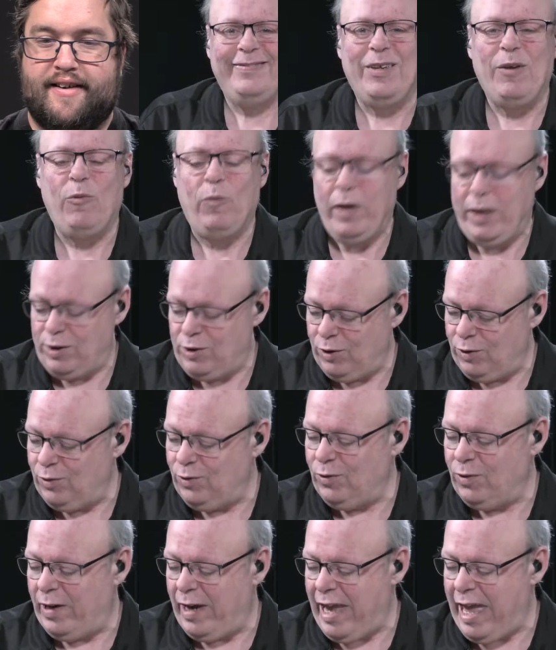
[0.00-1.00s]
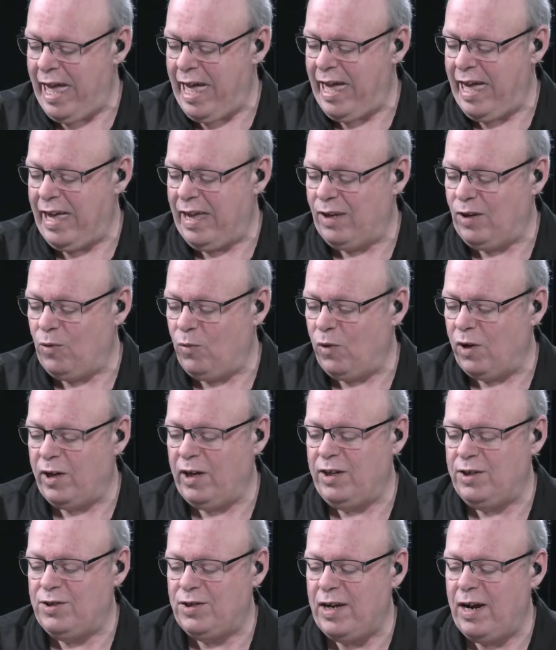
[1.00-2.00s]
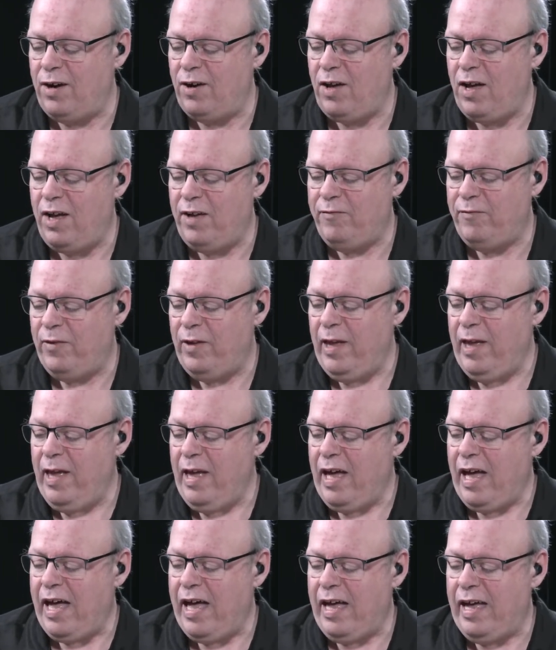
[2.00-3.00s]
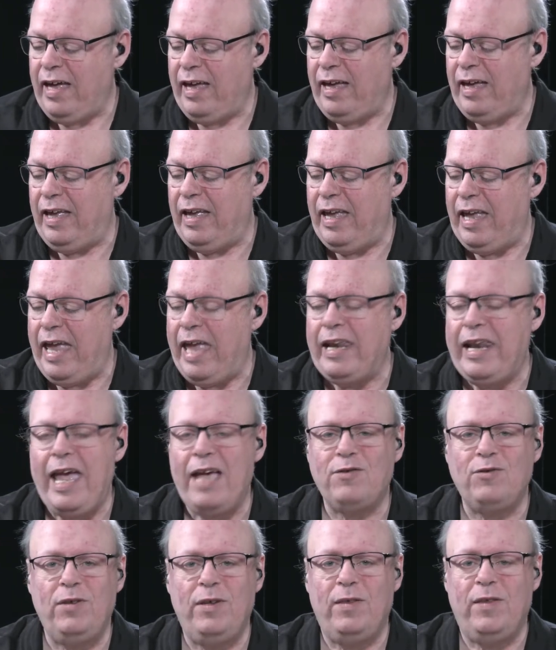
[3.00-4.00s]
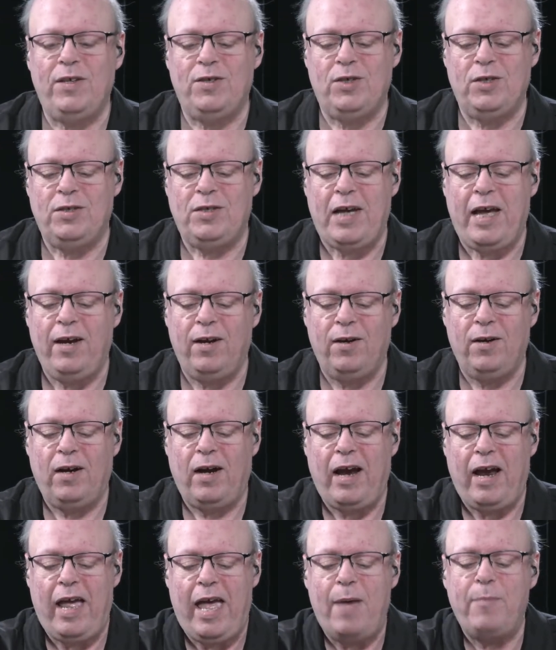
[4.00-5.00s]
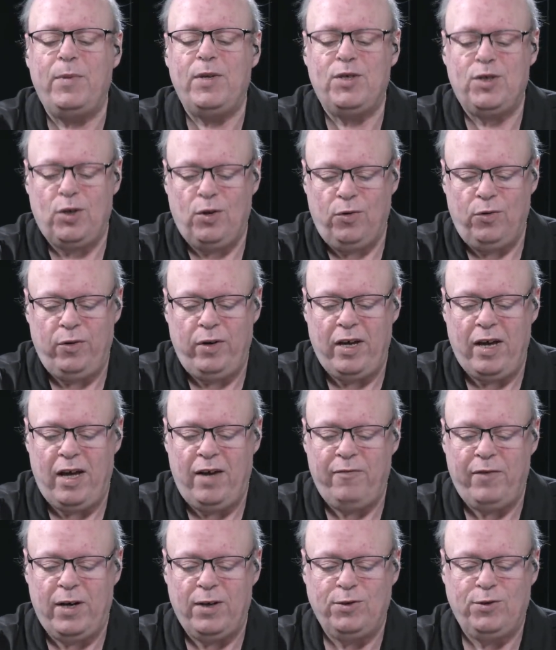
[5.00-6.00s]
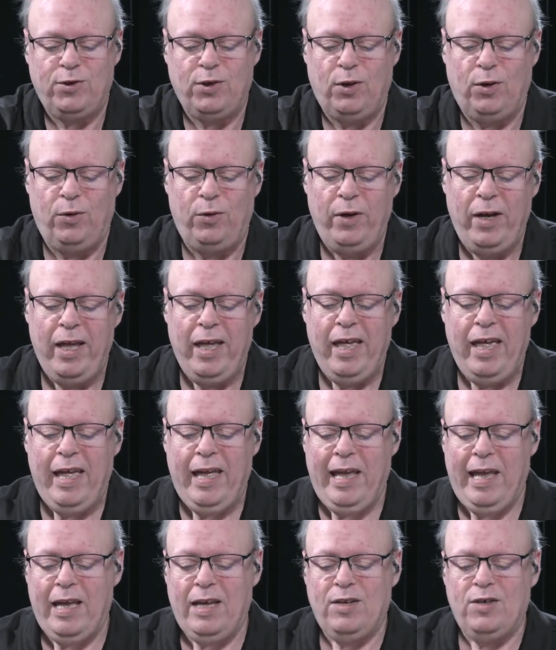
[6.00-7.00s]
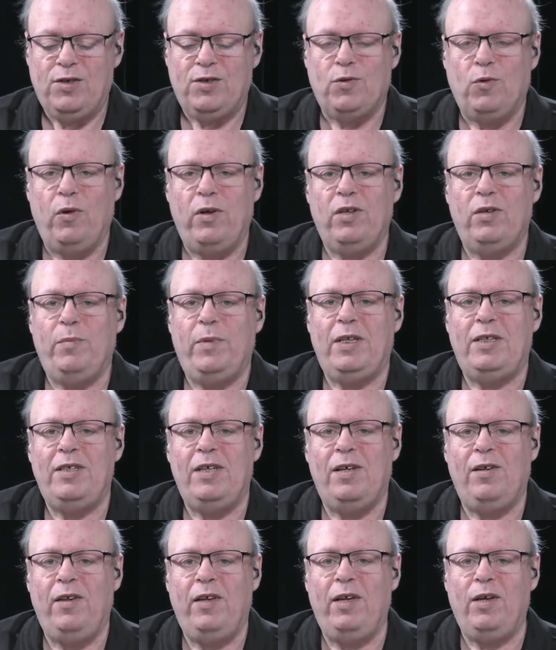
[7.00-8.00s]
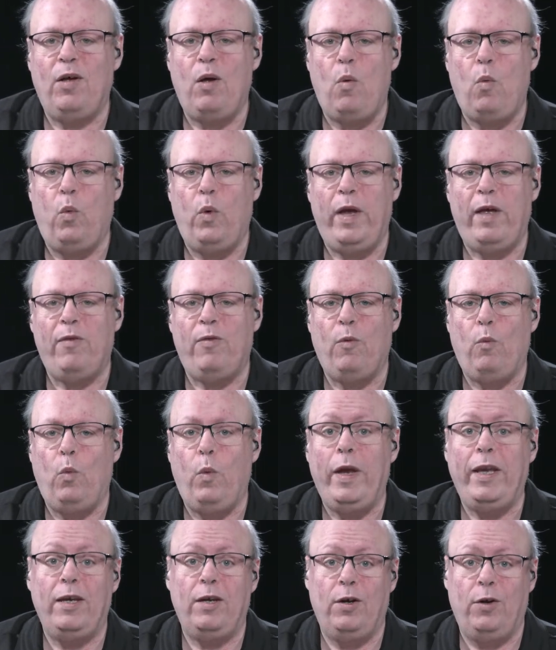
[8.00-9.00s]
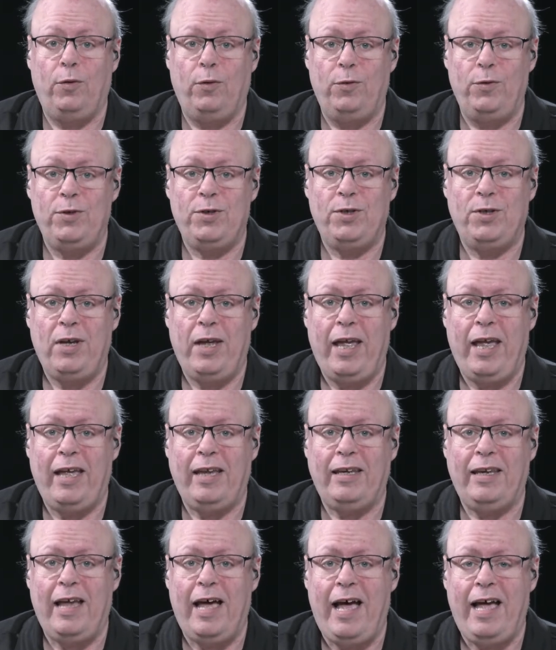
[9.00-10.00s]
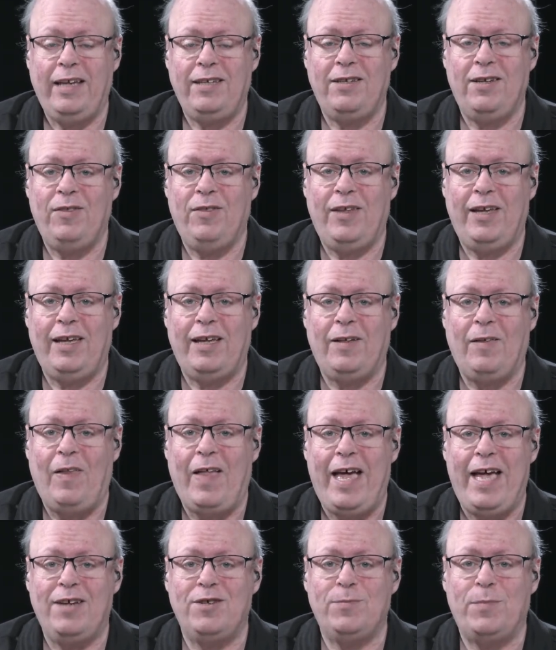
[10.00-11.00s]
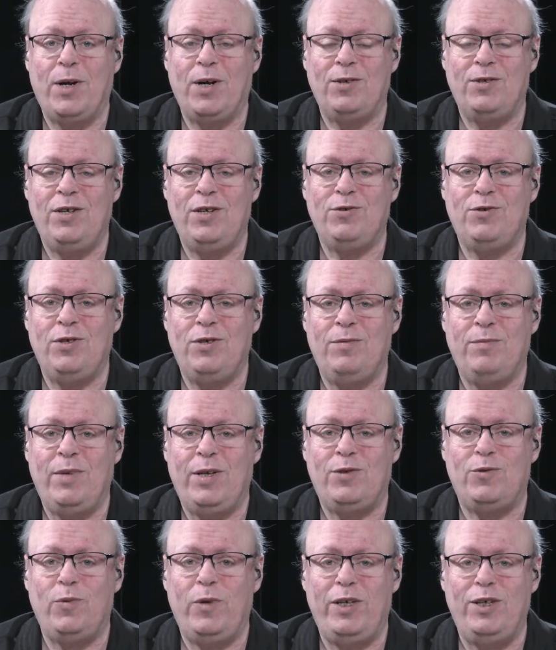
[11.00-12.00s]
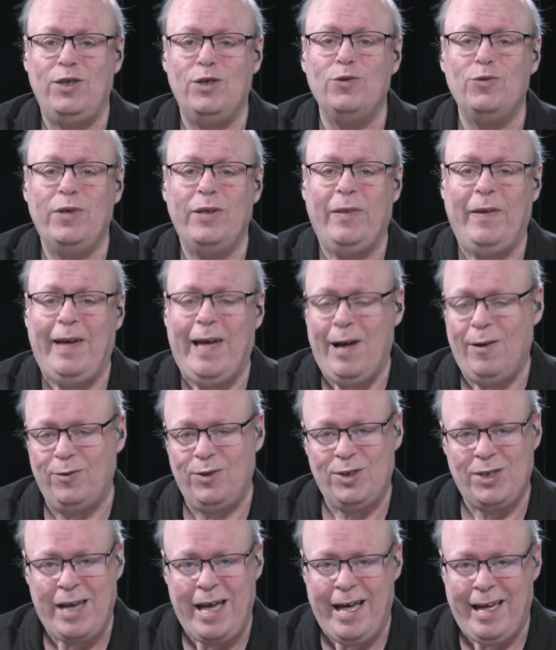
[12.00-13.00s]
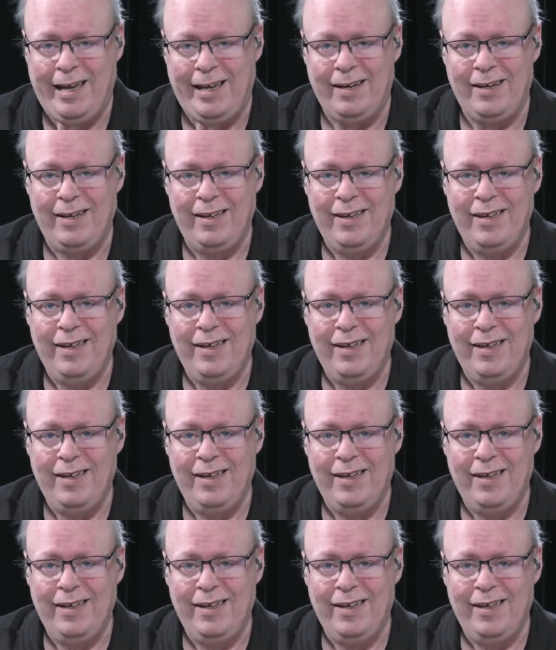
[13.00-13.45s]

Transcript: We do, and we're going to start off, and actually this entire episode of our show is going to be dealing with Windows and not the glass partition between you and the outside.